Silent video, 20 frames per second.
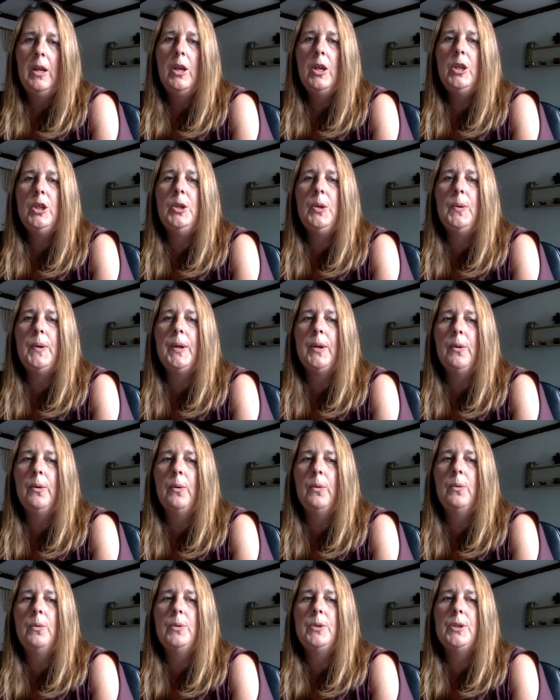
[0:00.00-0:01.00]
You can
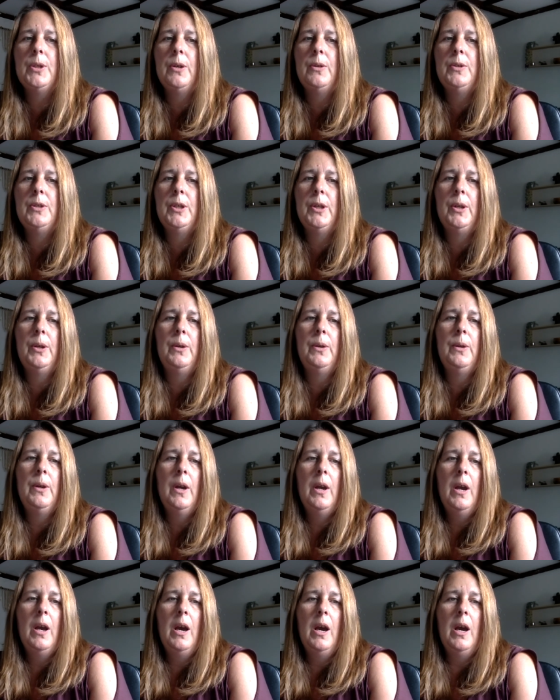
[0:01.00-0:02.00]
also do
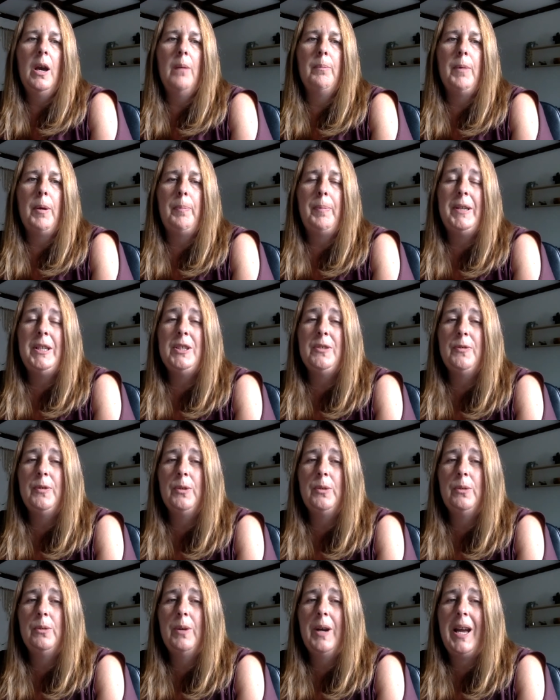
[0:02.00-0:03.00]
um, a
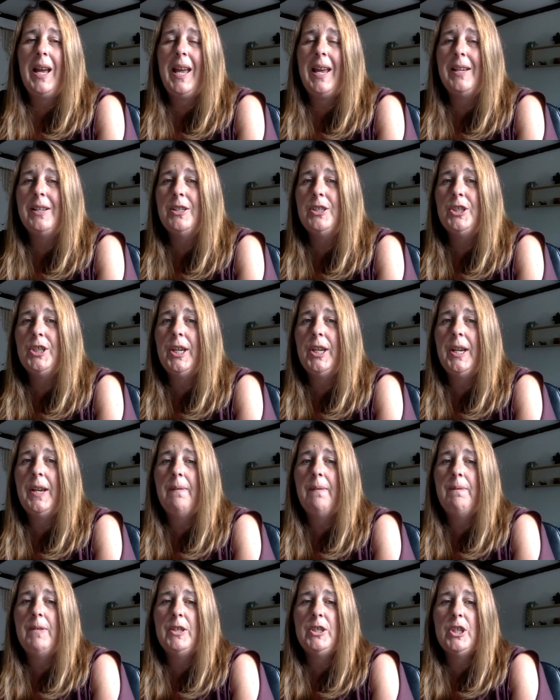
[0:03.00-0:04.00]
peaceful
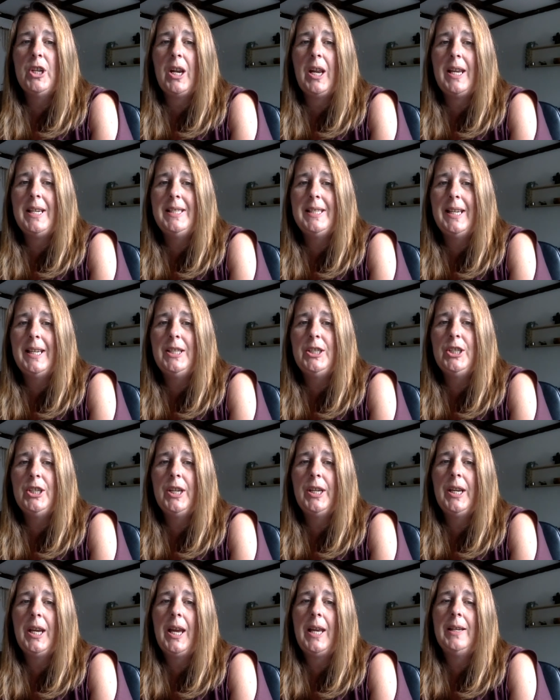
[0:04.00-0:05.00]
energy
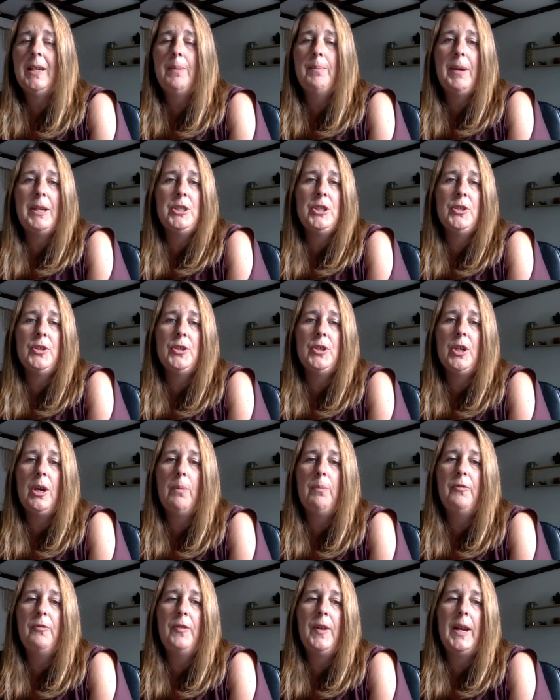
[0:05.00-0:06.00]
visualization and imagine the
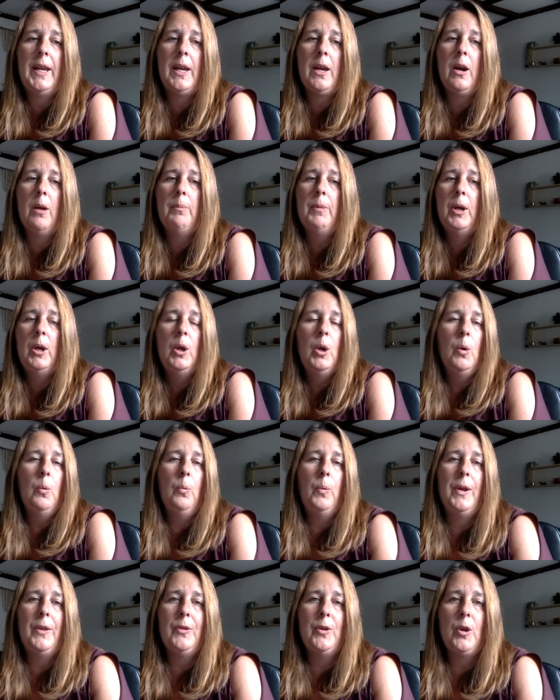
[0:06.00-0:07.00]
tub filling up
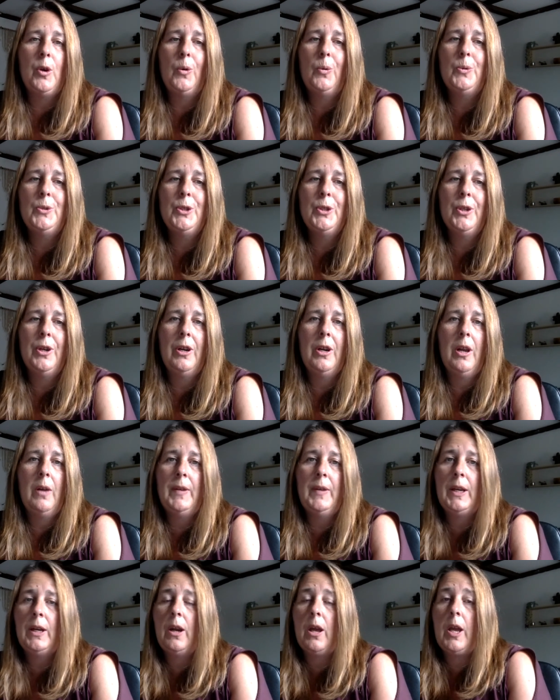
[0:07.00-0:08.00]
with golden
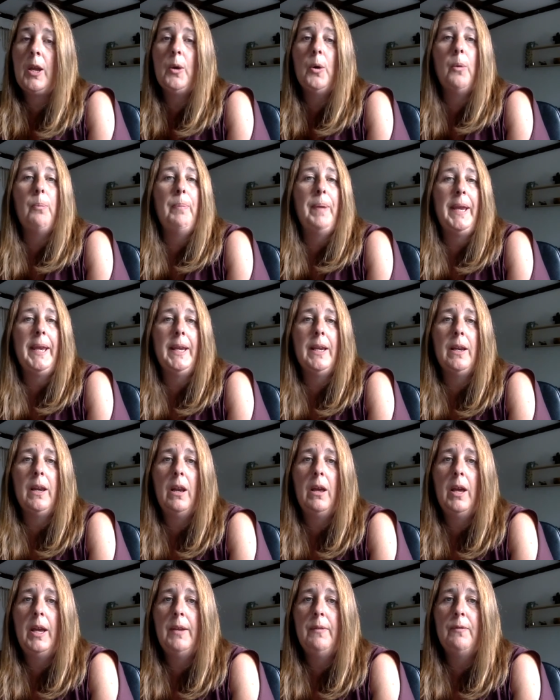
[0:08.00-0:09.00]
loving light or pink
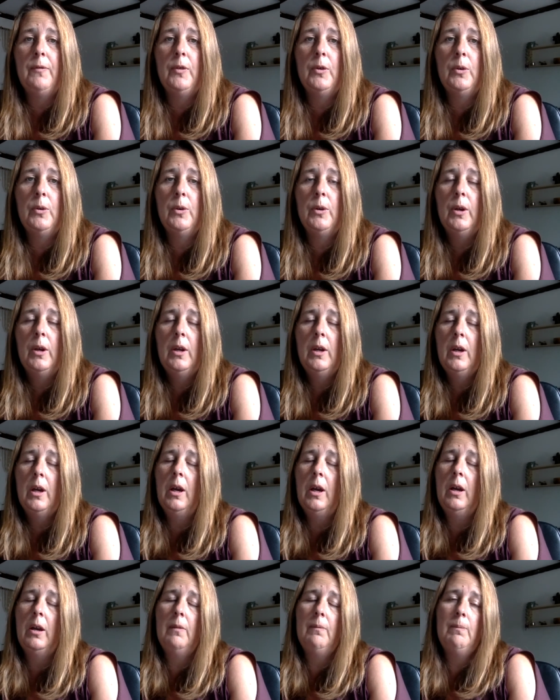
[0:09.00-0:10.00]
light for
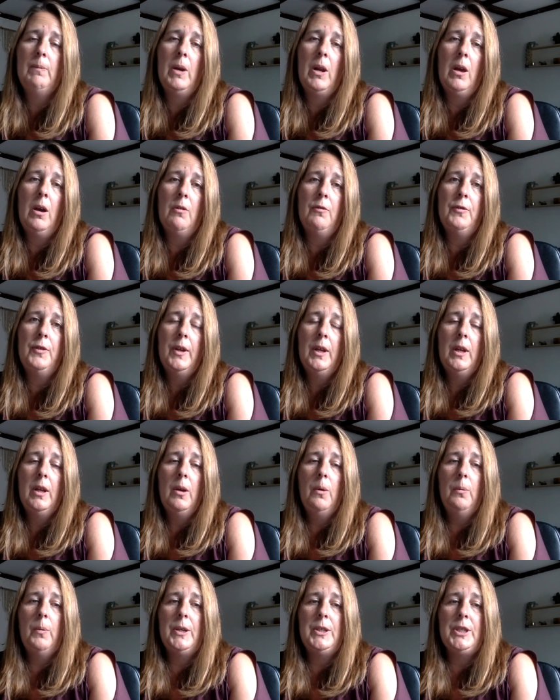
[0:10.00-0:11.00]
uh, love,
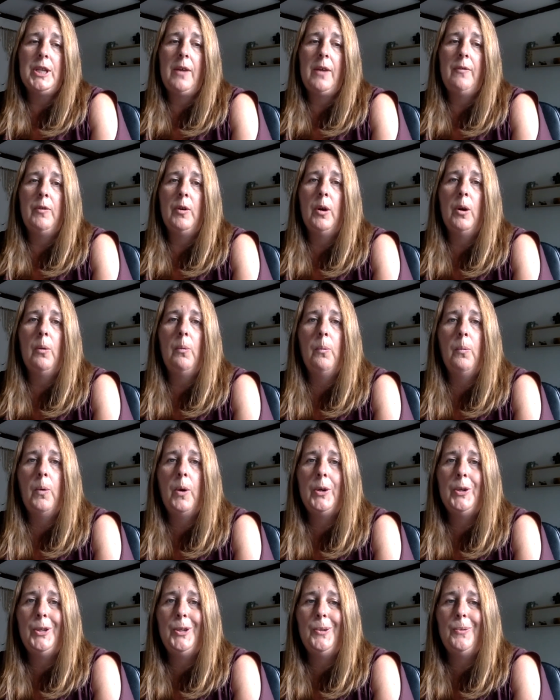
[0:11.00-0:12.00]
whichever
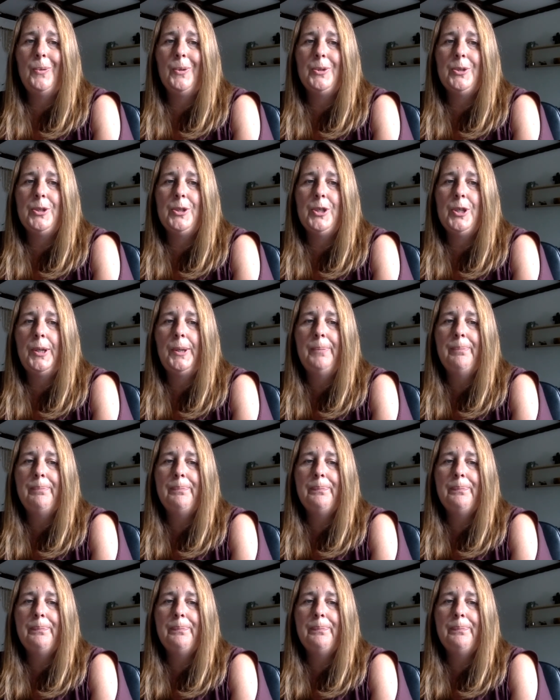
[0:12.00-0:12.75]
one you want to do.